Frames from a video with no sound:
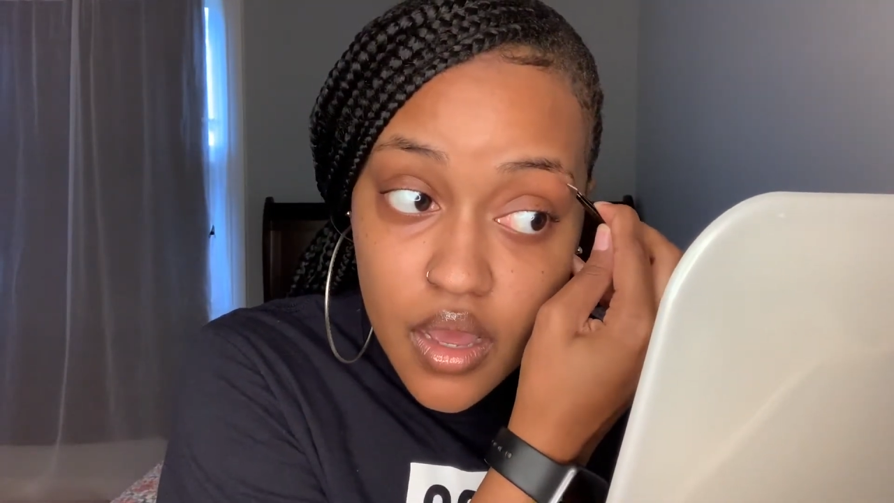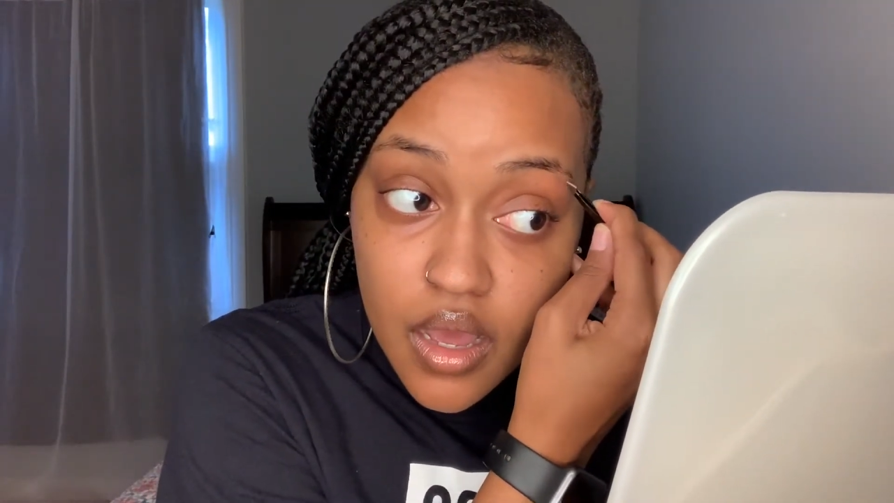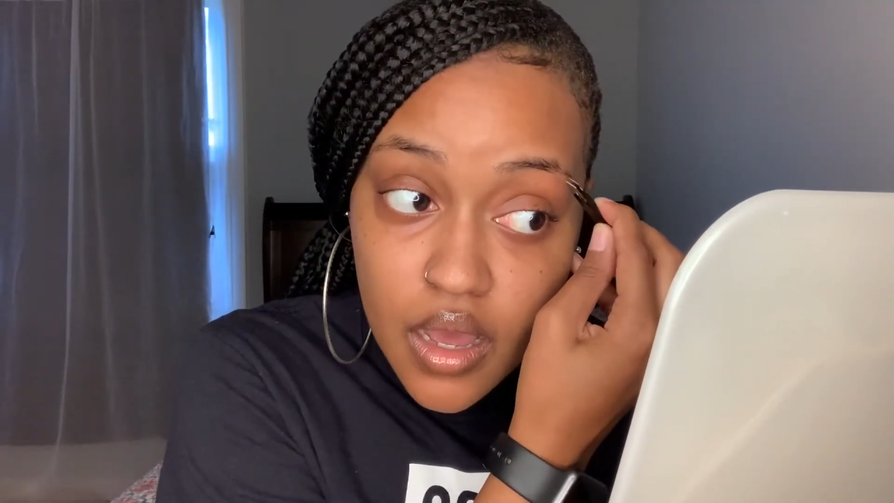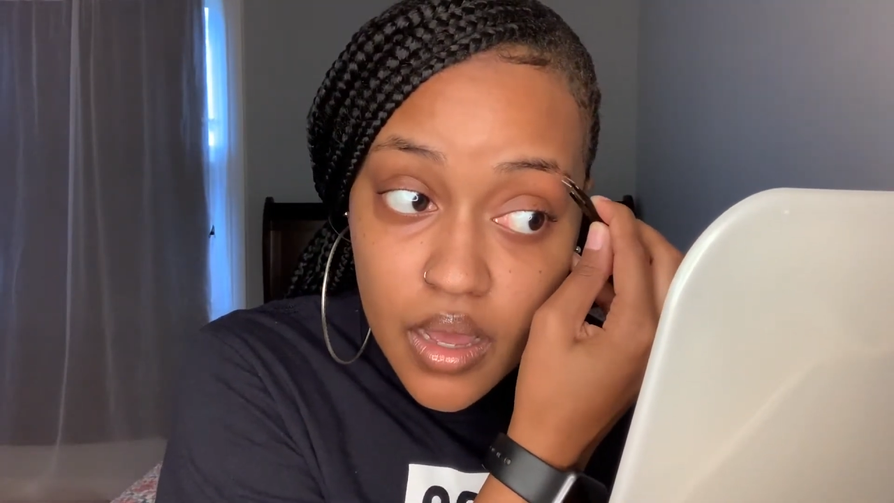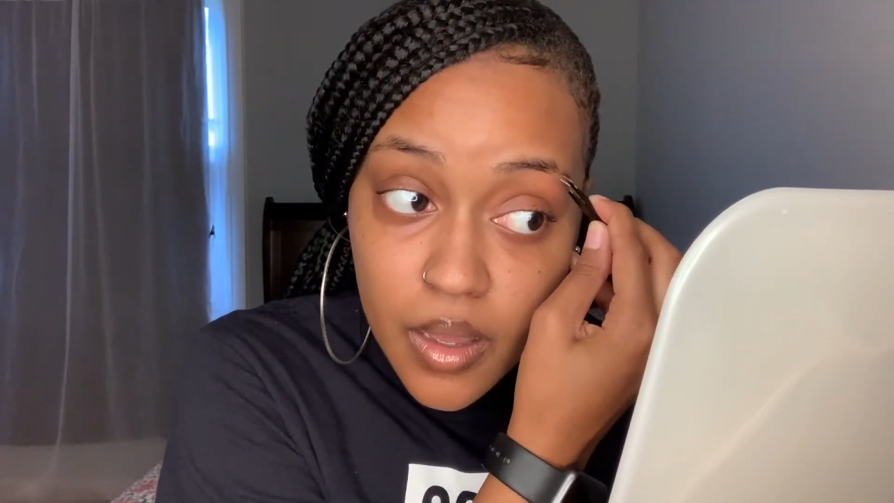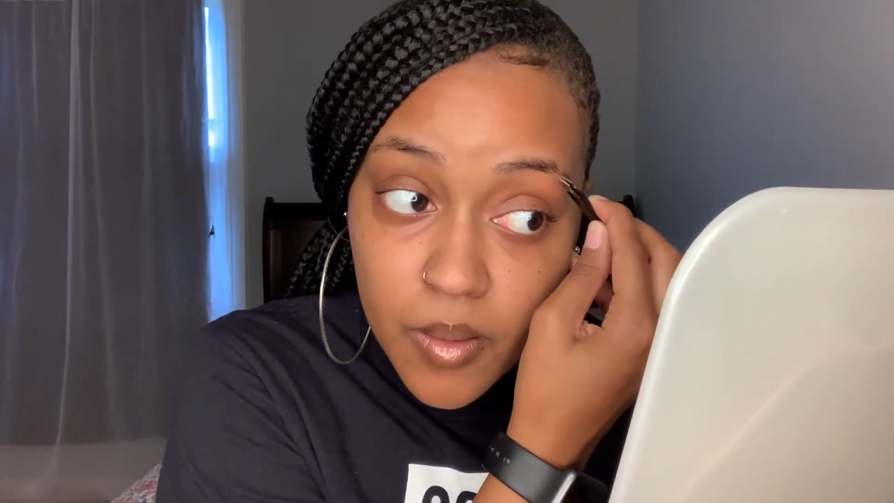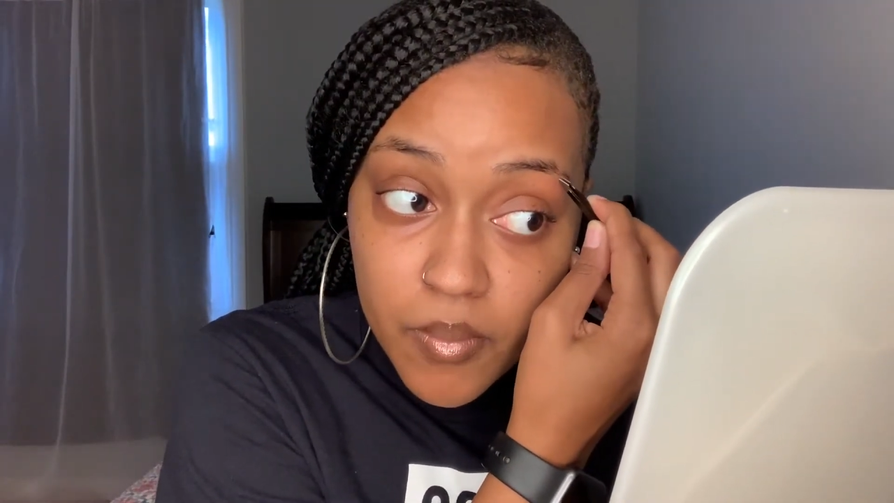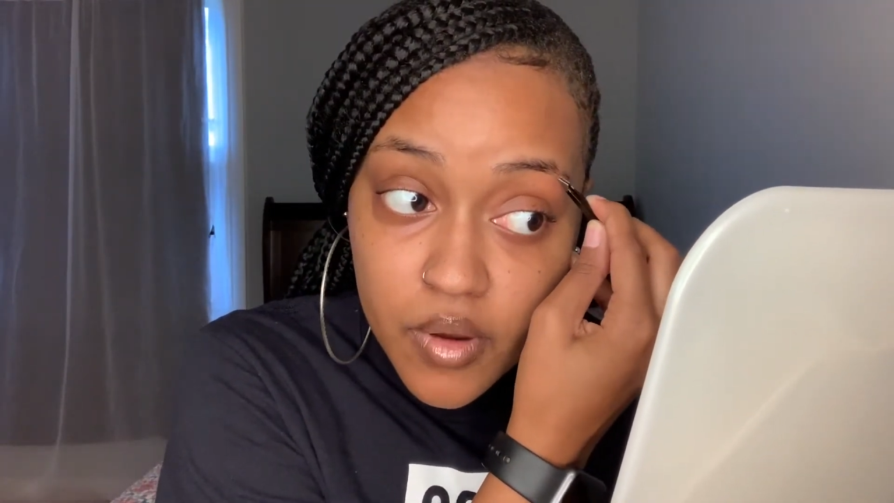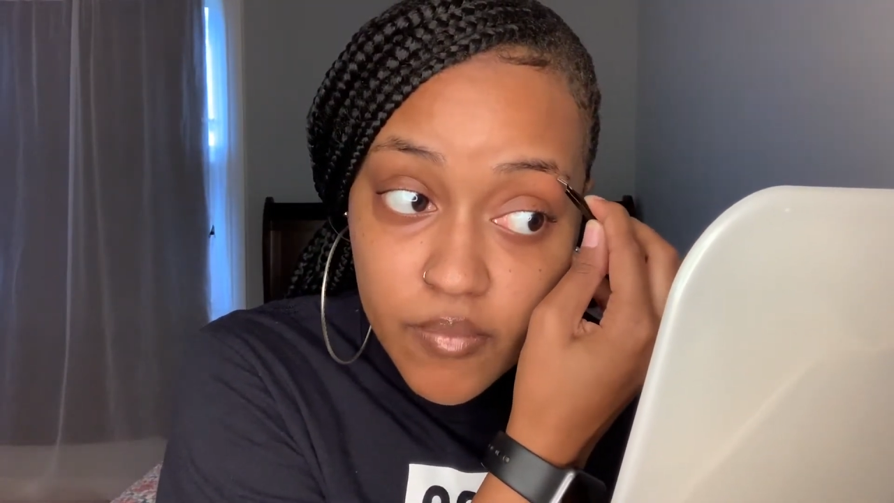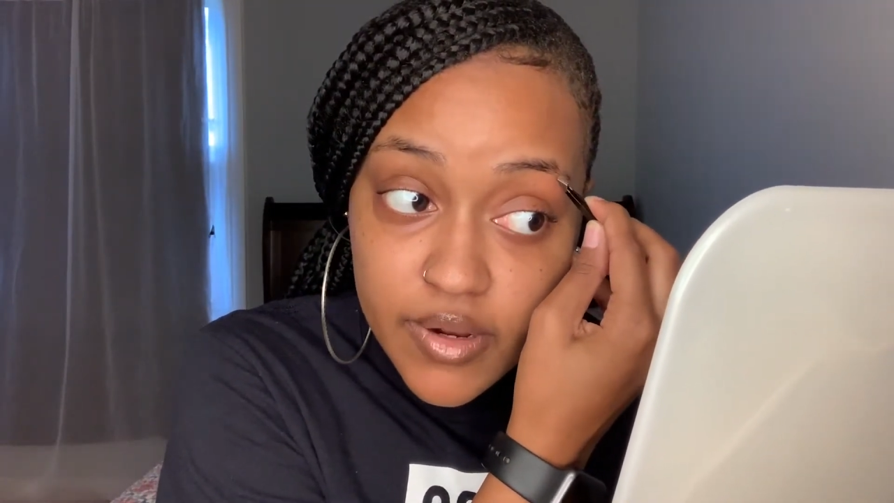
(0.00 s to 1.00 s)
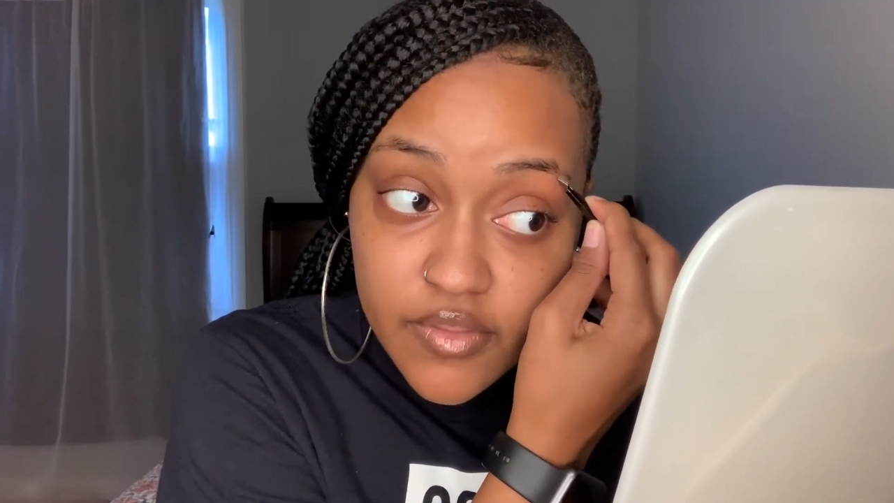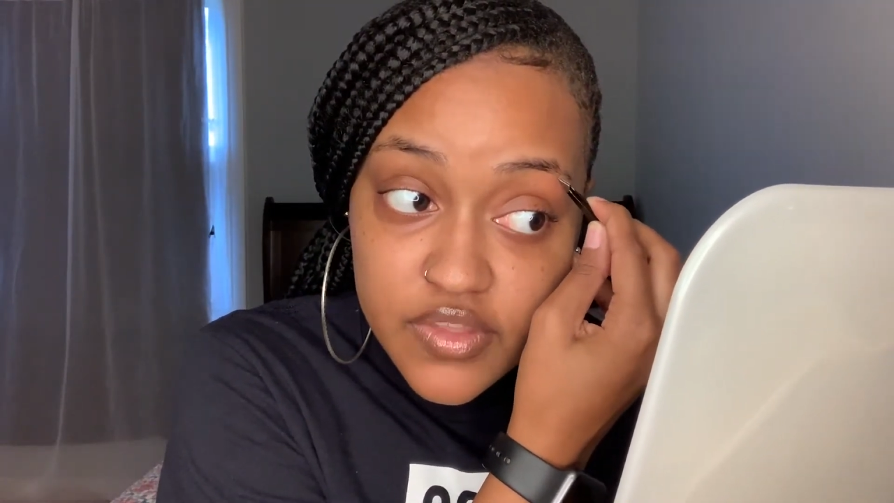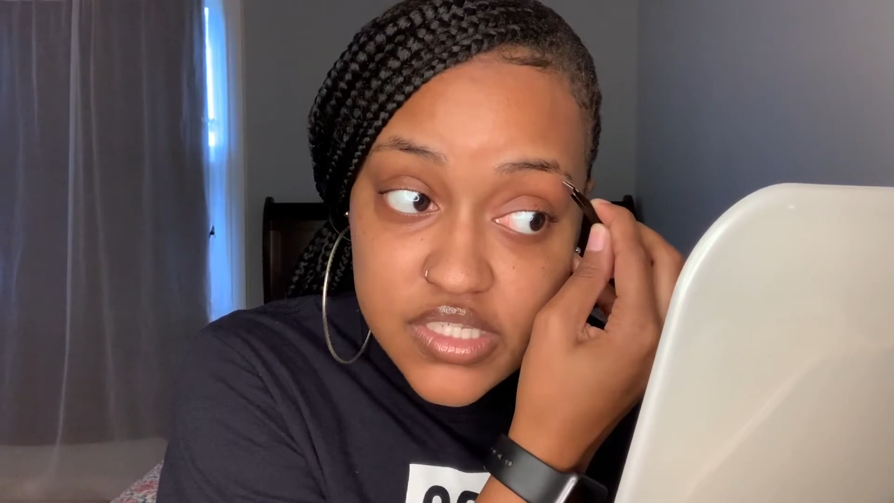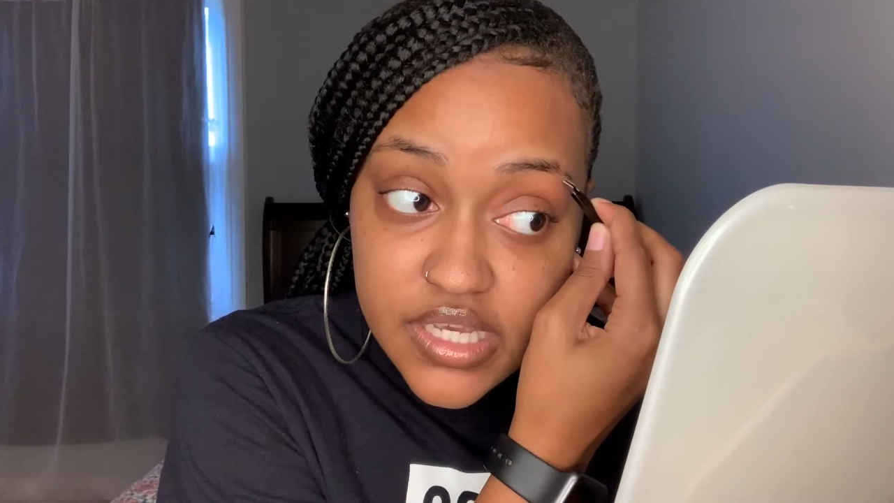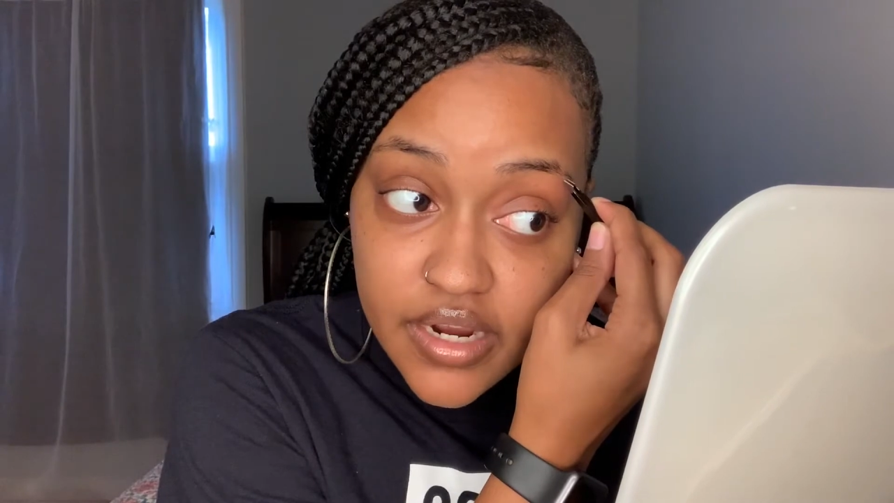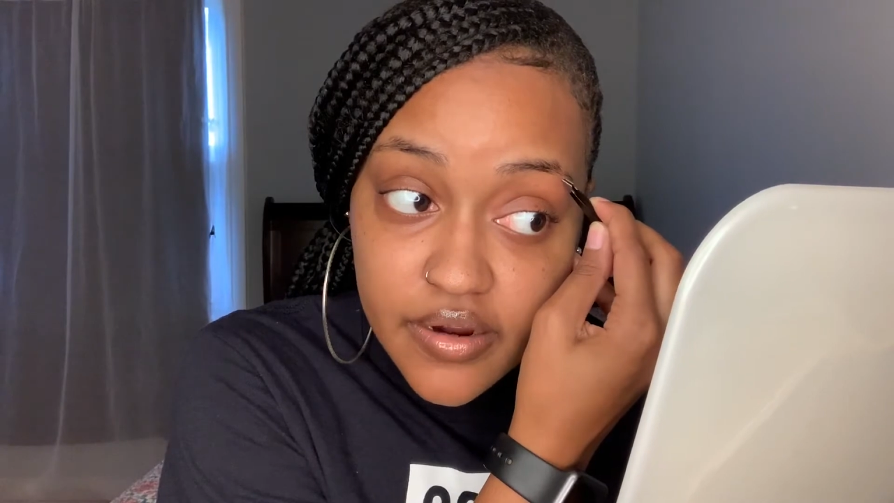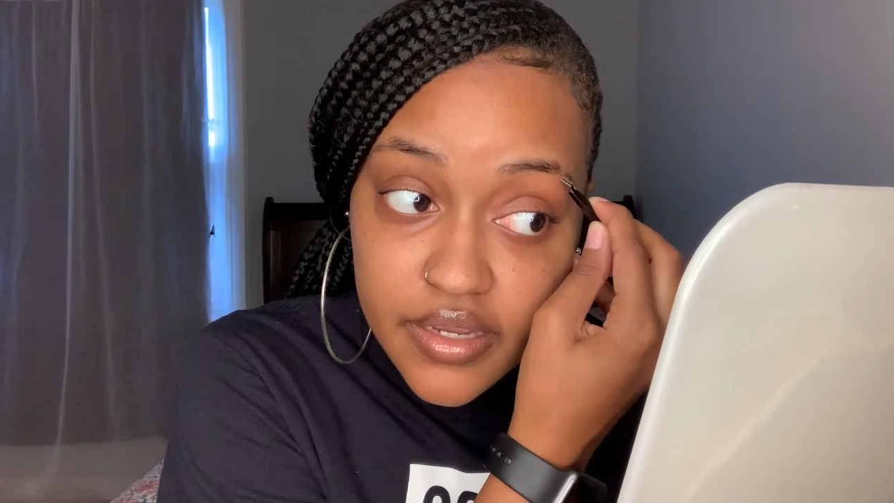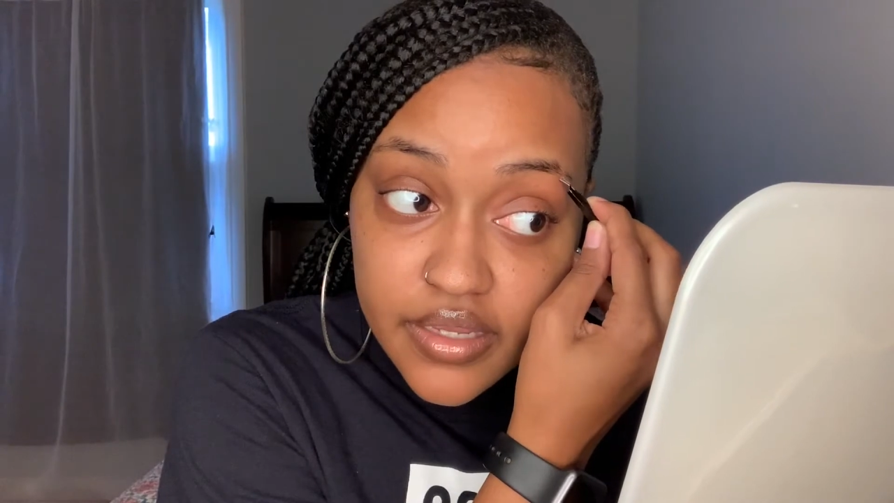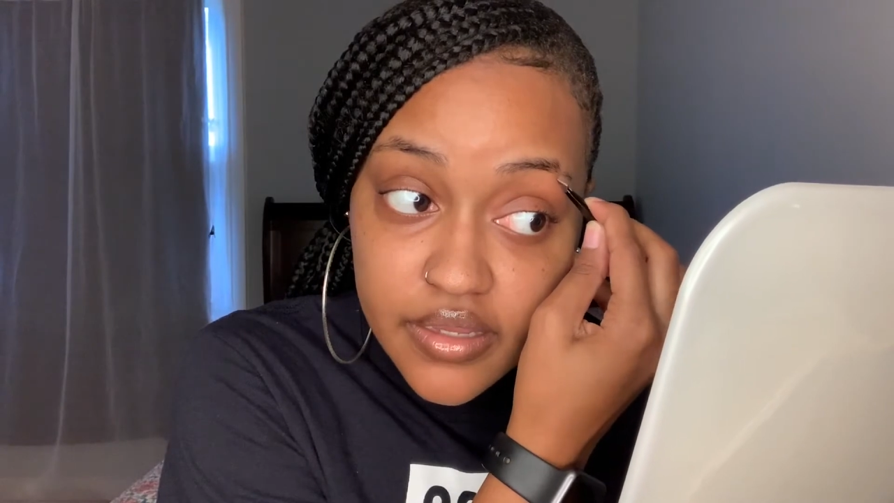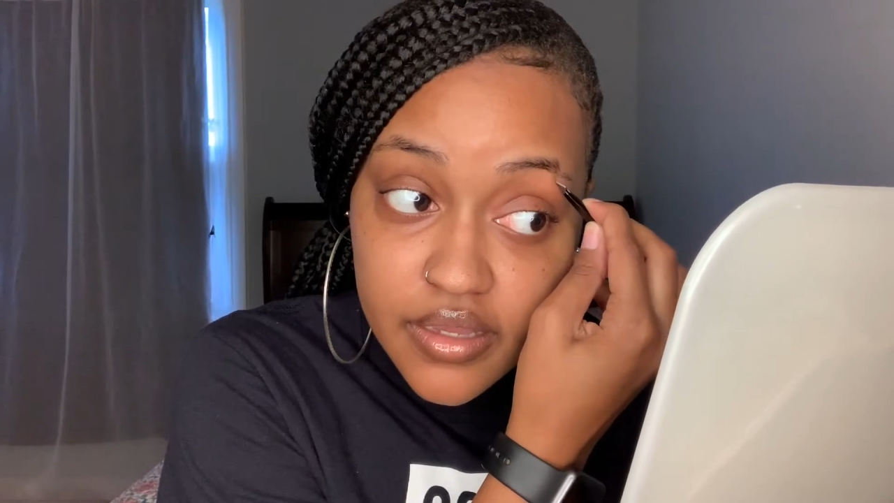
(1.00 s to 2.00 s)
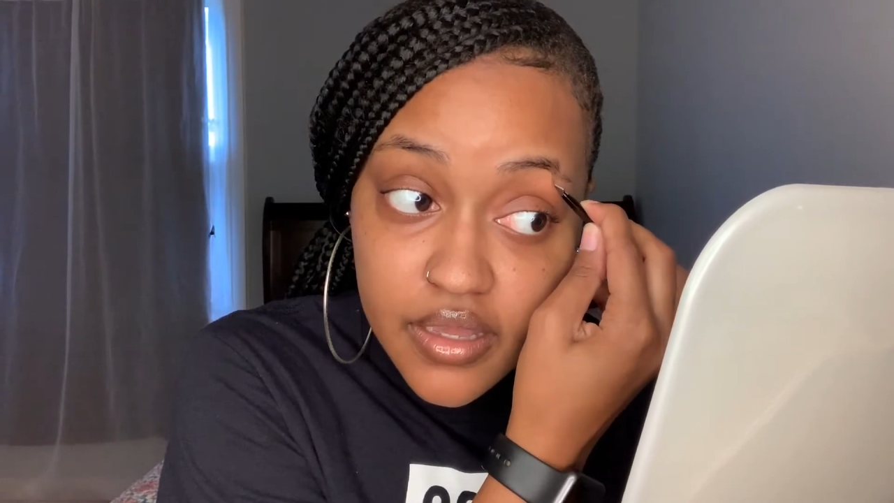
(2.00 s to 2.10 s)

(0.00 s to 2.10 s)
around this area,